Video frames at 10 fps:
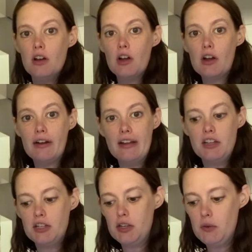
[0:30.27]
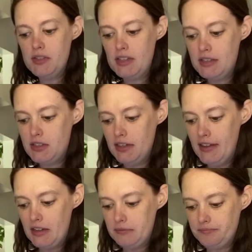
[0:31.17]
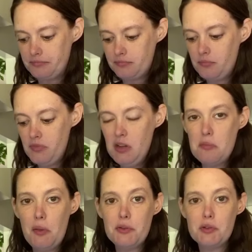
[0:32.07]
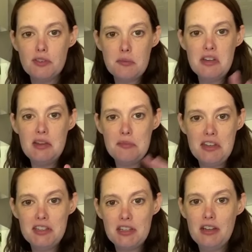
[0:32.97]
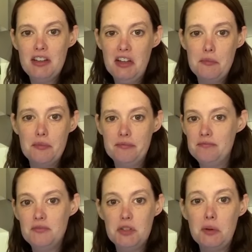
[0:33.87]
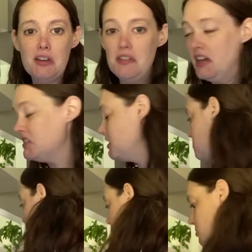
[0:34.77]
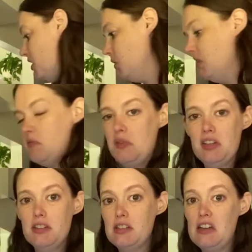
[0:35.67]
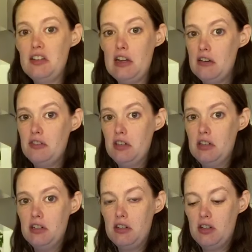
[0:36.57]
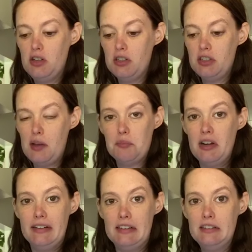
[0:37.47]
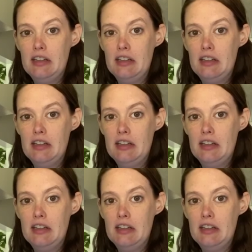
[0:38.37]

Alright, so it says to like melt this over medium heat. I'm doing it fast. I'm doing it in the microwave because I only have a cooktop right now.